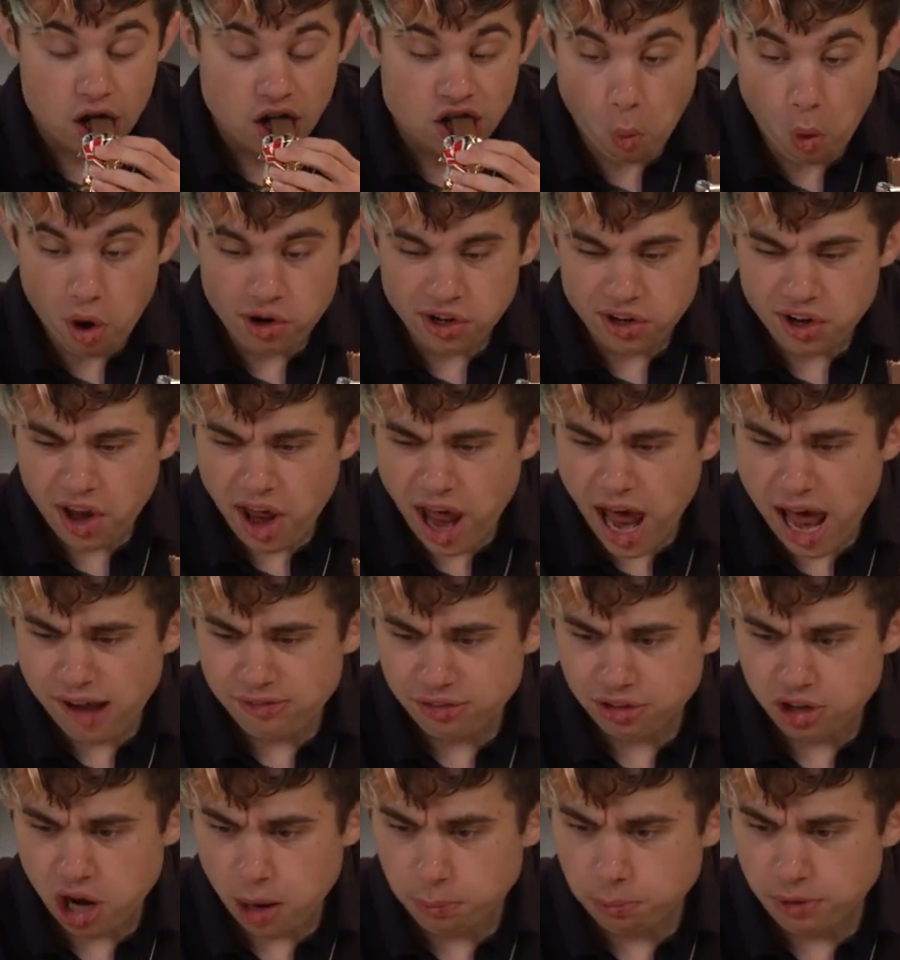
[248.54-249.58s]

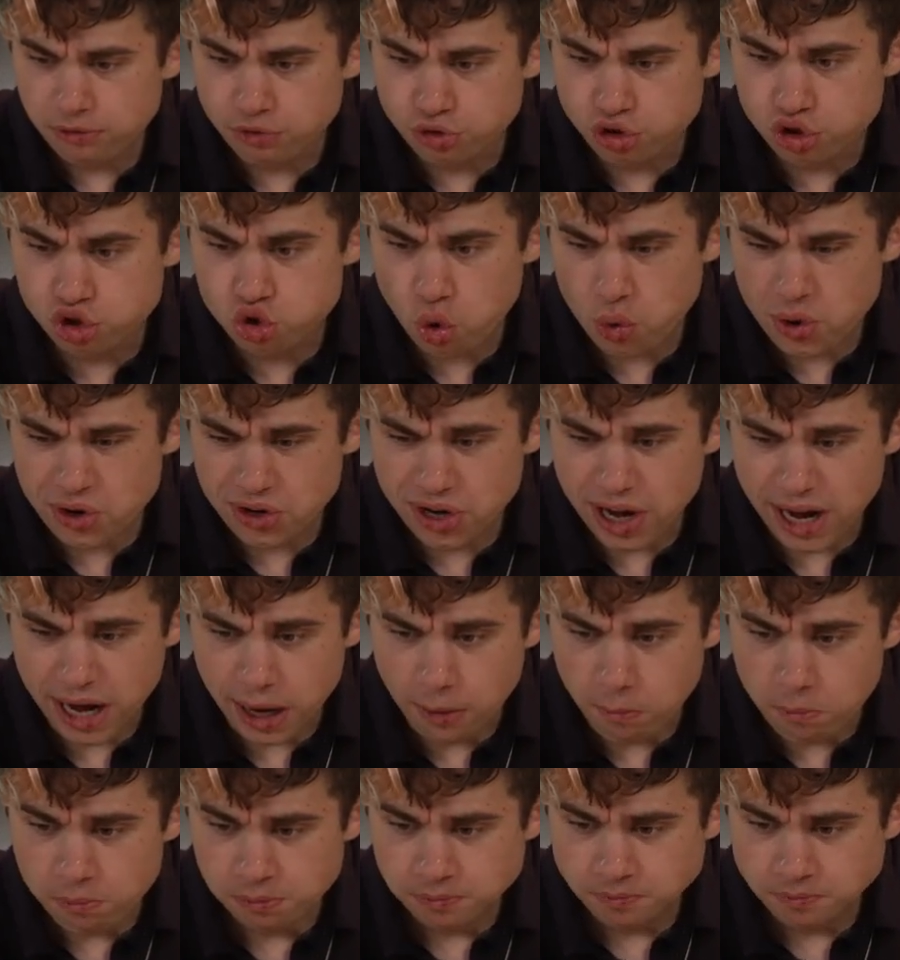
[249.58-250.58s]
1.5 cup of shortening.